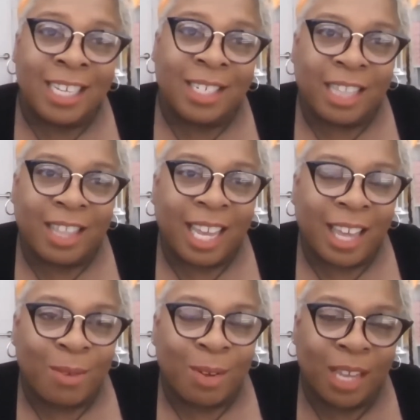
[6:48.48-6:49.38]
did they
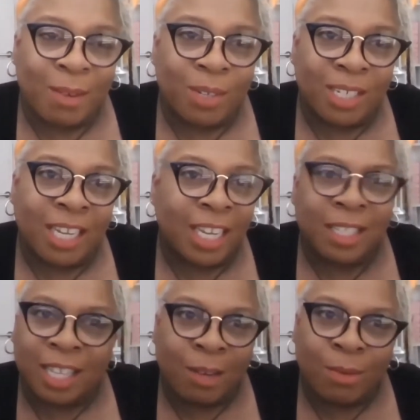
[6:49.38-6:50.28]
get what they wanted,
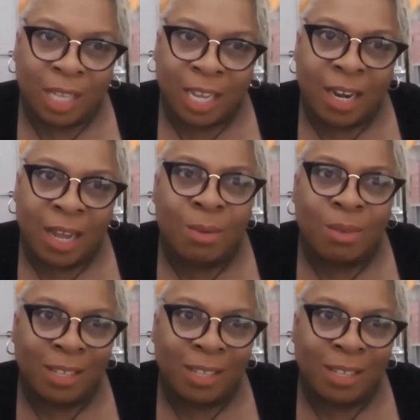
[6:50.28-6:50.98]
they would say no.